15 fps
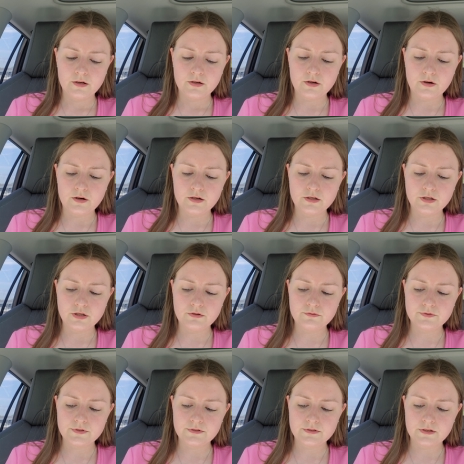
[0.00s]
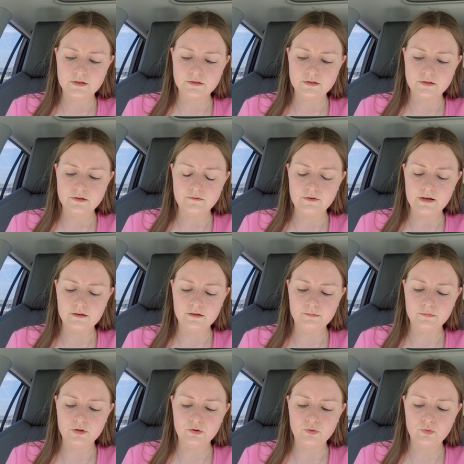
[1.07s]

God uses it to develop the